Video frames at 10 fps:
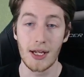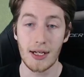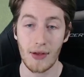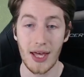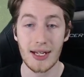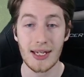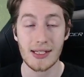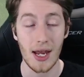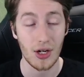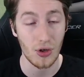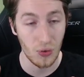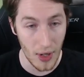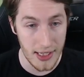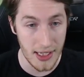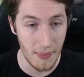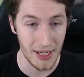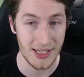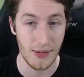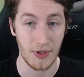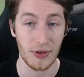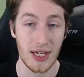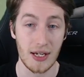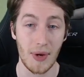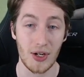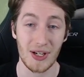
Now, that is a crazy ability when you think about it,